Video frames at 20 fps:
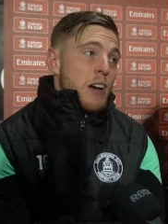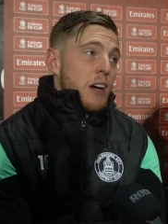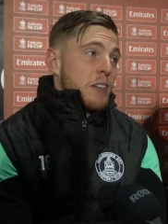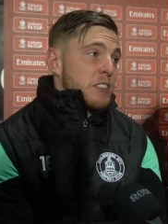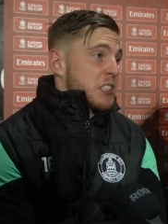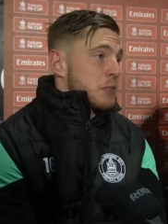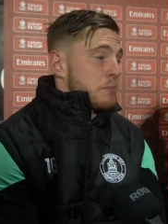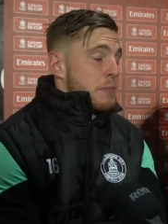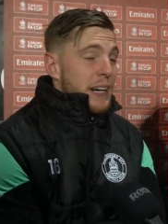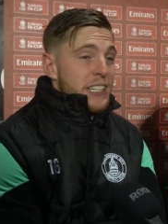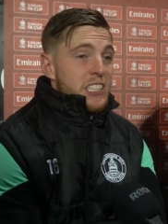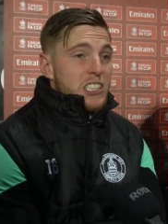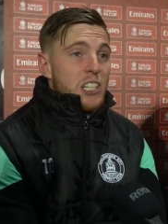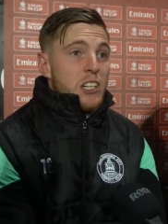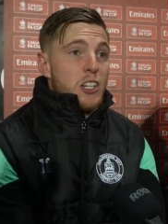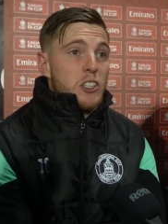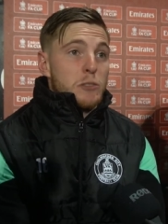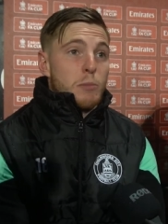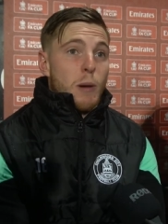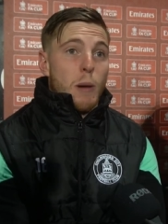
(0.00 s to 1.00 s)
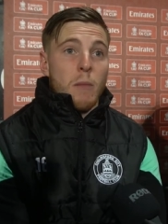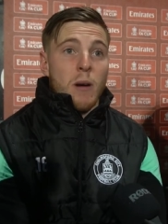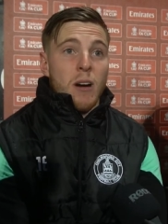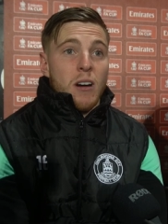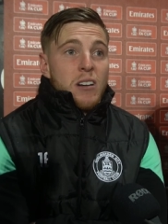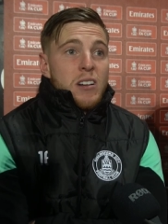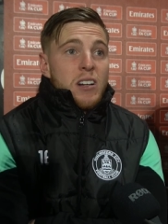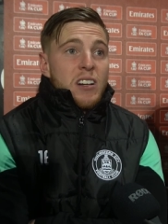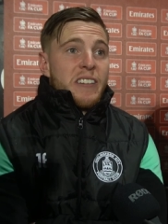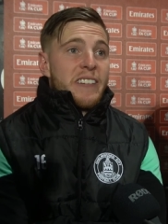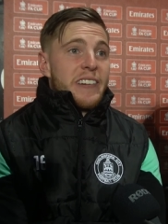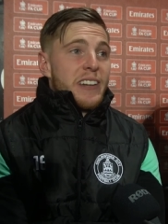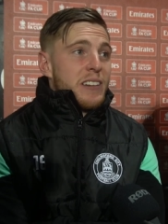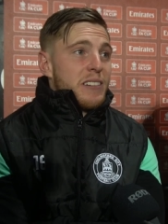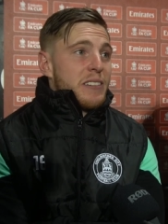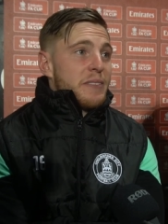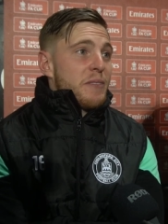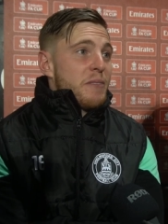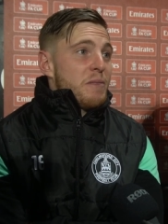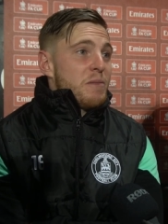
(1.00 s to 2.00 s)
I just managed to lose my marker and
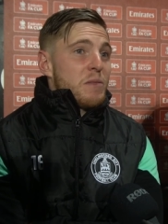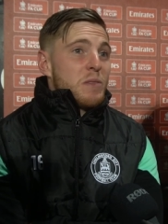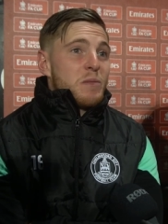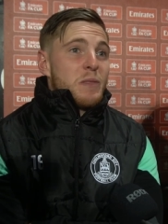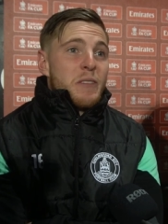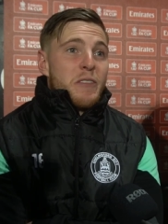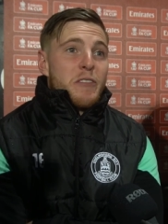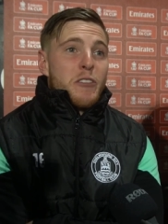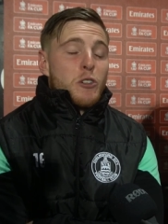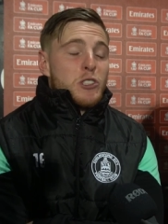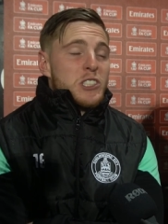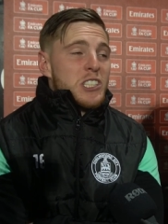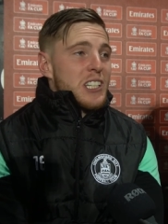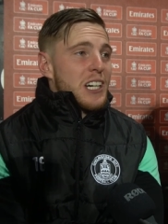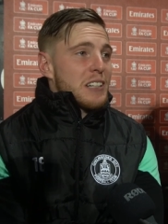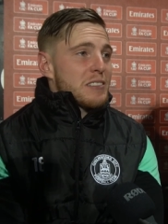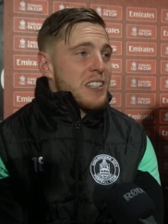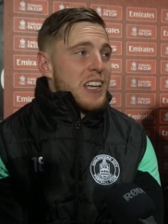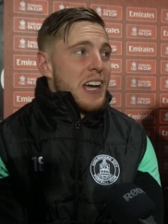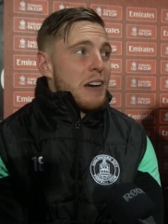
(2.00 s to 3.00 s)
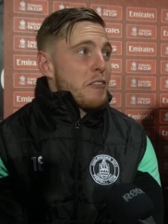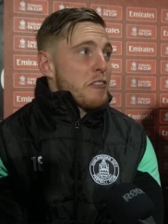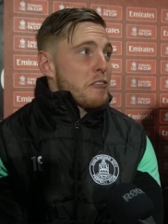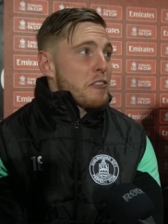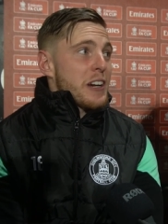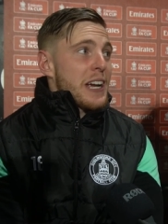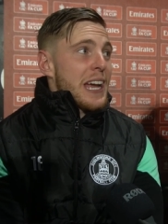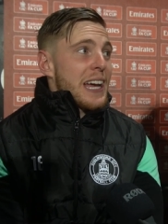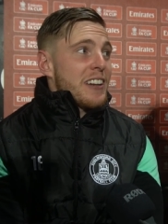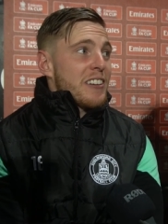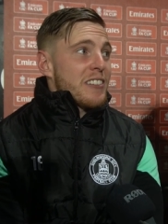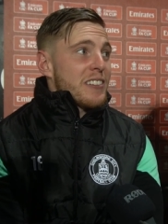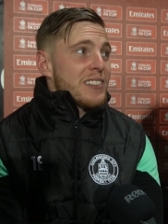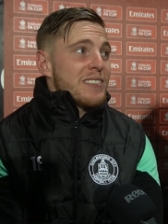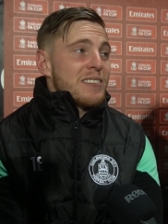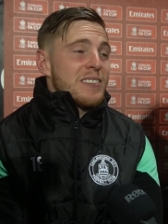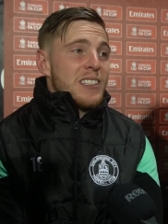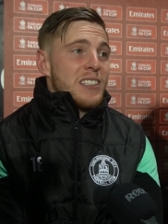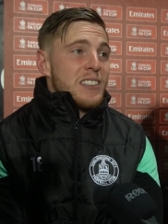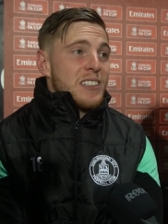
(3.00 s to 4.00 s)
I am fortunate enough to have a free header
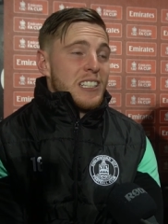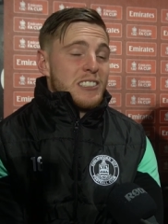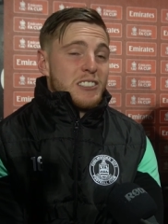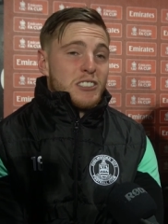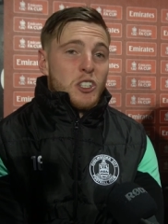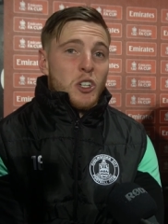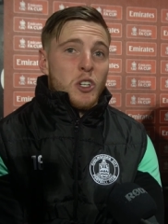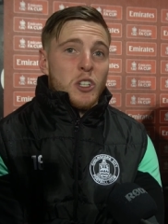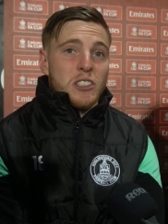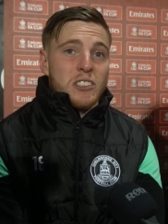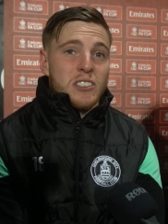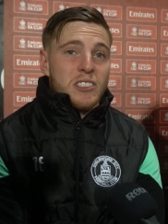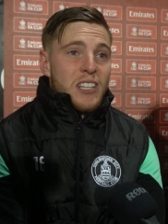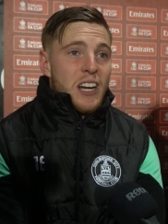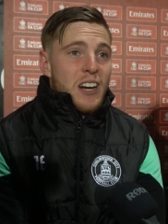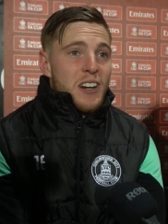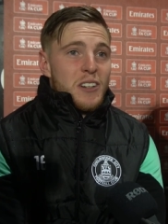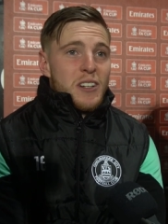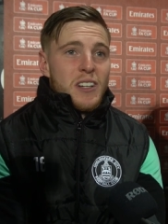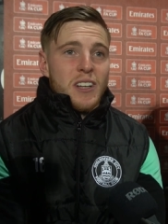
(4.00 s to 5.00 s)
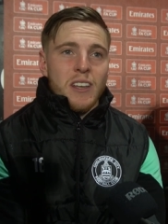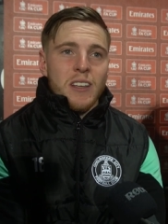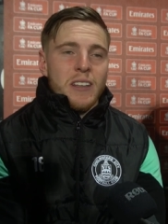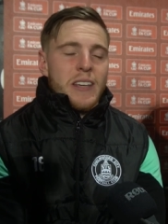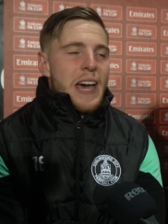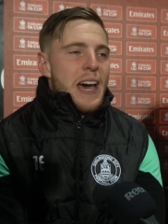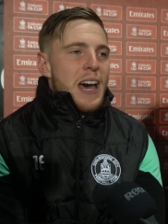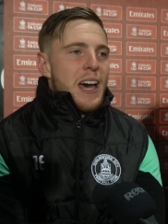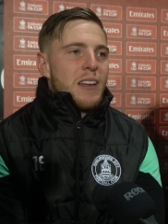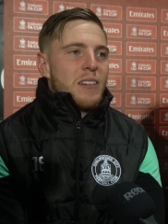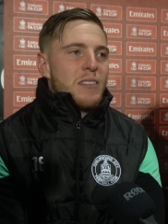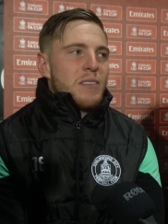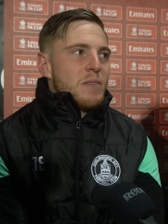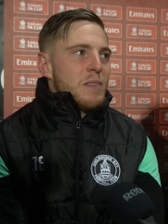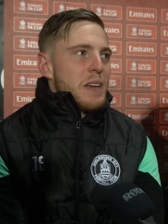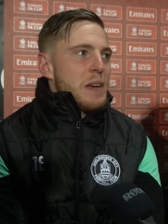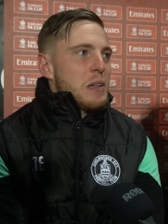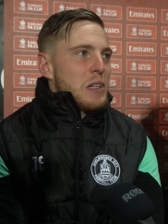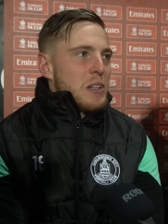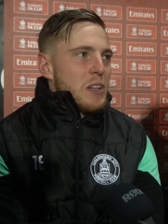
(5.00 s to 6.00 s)
and, and scored. So yeah,
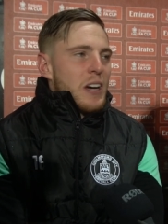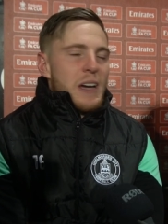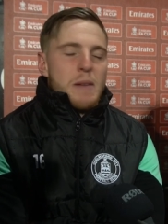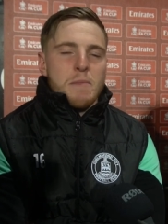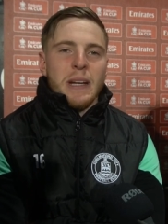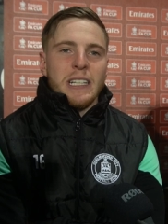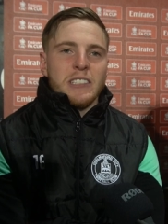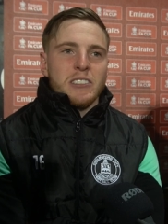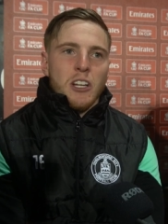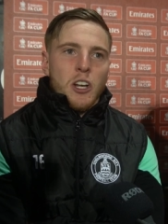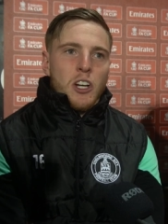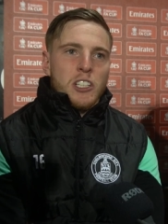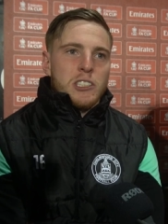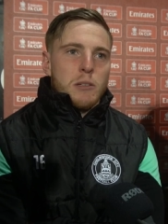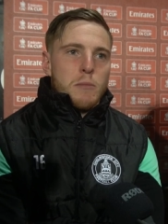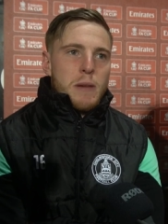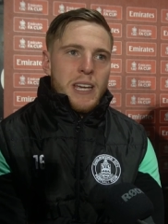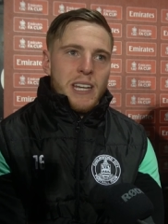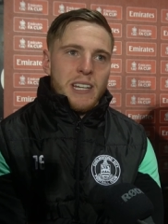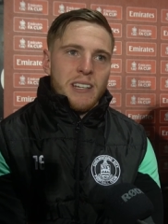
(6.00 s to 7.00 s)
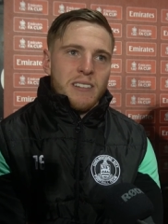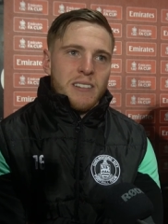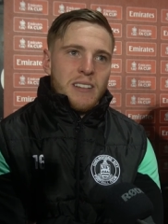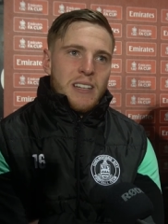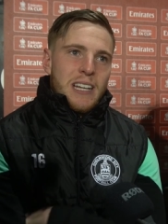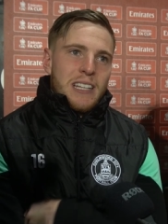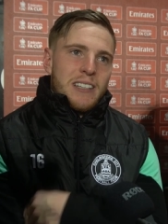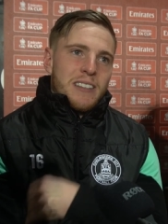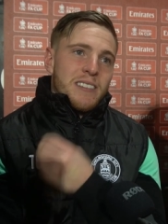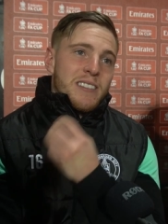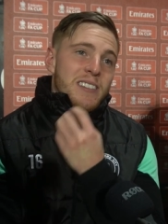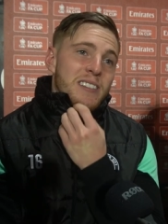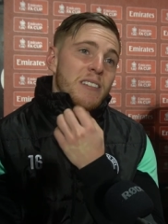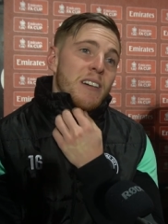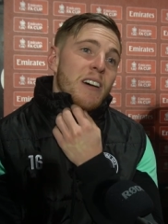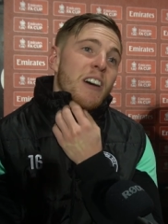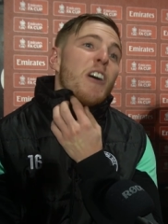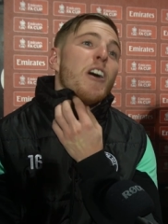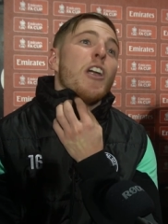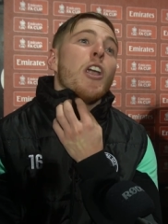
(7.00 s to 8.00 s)
it, it, means a lot to me, and
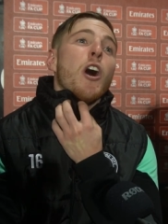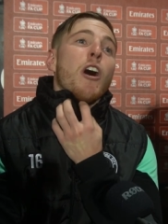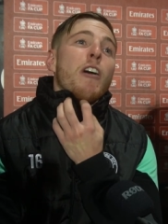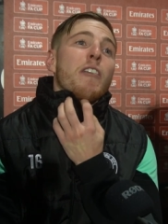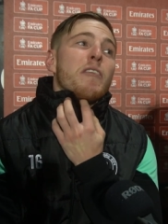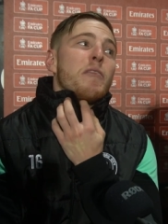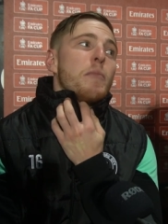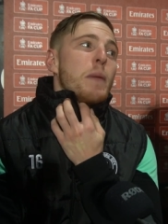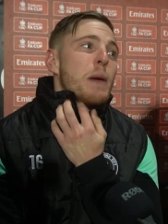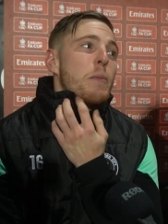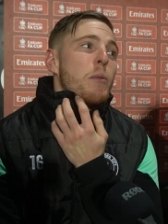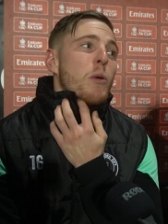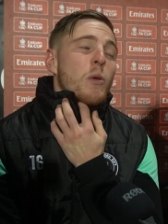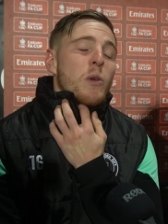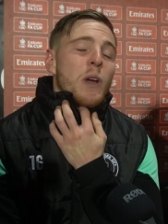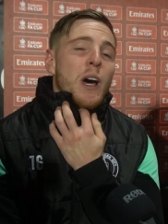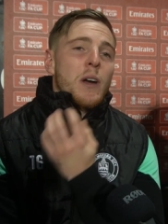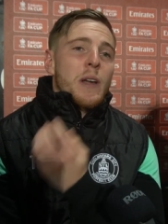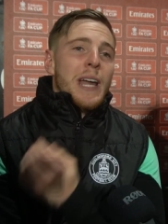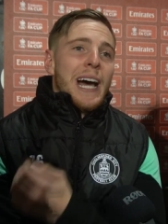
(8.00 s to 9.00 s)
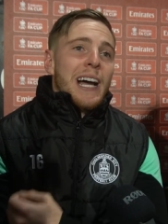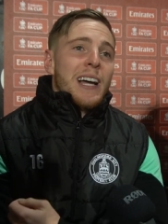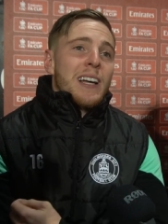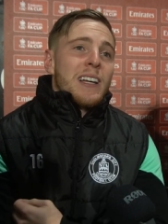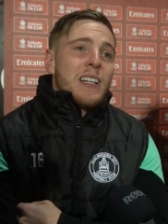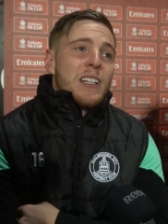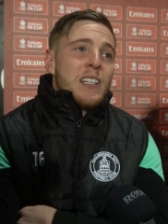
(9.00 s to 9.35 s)
a lot of people will know that.